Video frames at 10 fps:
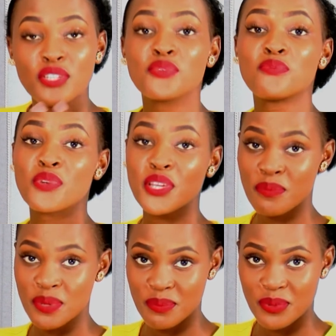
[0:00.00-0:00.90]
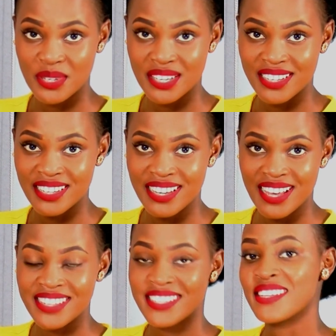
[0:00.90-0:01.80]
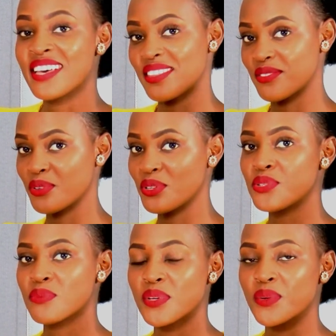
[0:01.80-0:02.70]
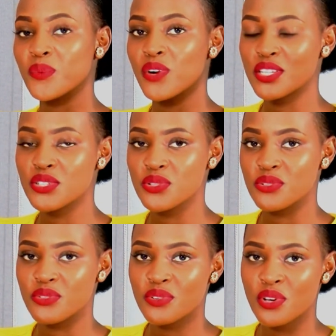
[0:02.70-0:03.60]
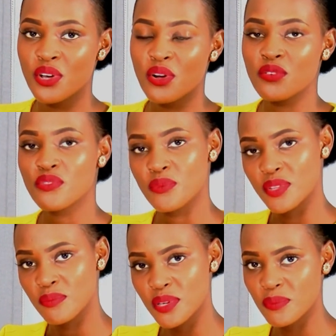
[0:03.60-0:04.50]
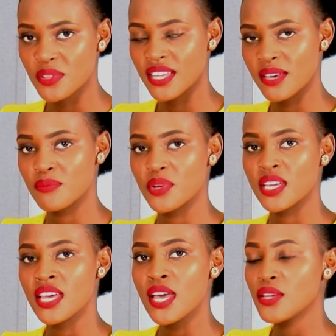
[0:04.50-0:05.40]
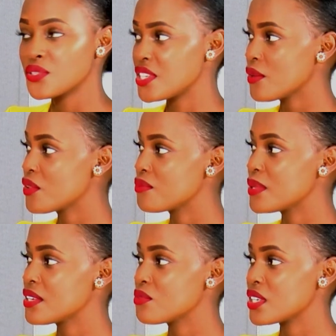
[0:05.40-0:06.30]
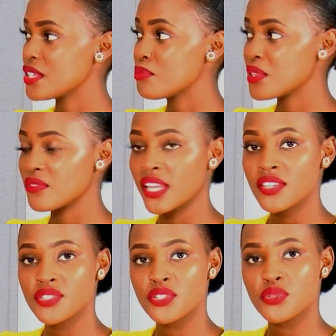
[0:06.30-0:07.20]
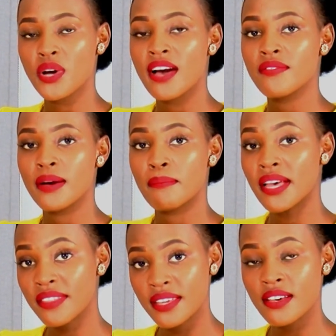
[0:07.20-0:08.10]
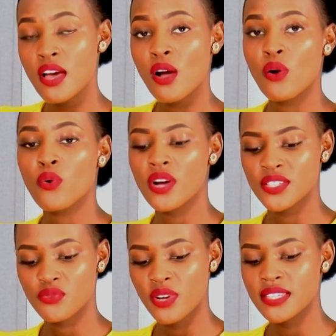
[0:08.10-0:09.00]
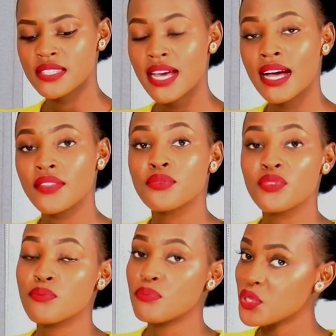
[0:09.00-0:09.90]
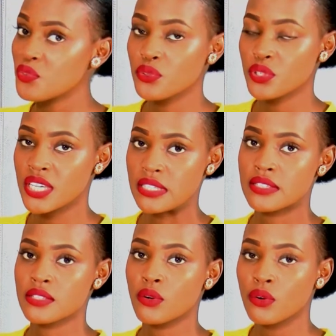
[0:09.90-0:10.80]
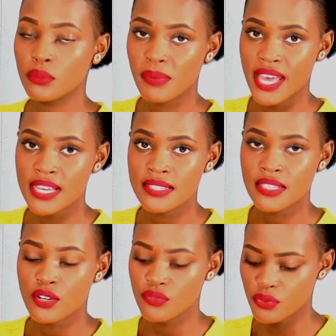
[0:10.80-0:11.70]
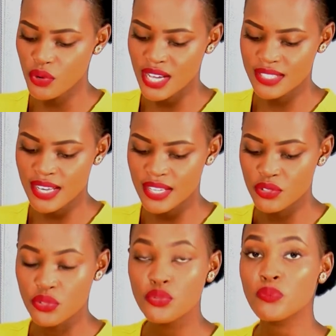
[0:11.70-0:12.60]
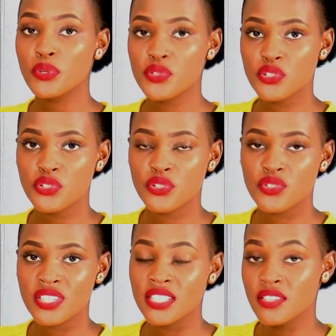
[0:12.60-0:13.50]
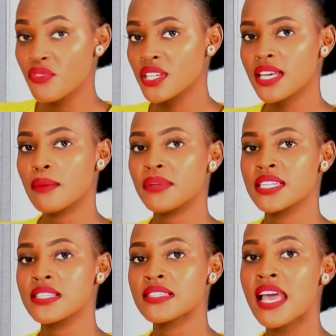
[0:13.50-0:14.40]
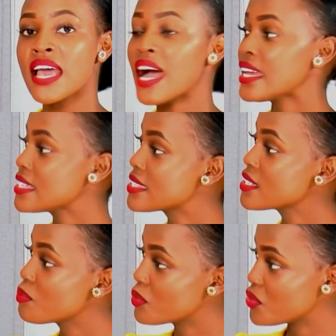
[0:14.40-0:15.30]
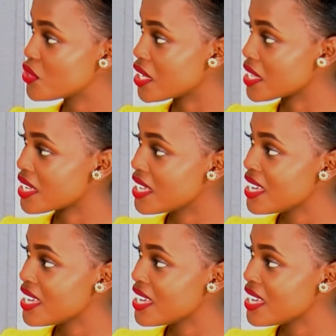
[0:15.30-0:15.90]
to bring people here, and another for you to pick one, two from the people that I bring. Today we've been really privileged to have a mother who has raised her 3 beautiful kids all by herself, who has had good positions in different companies and is still pushing.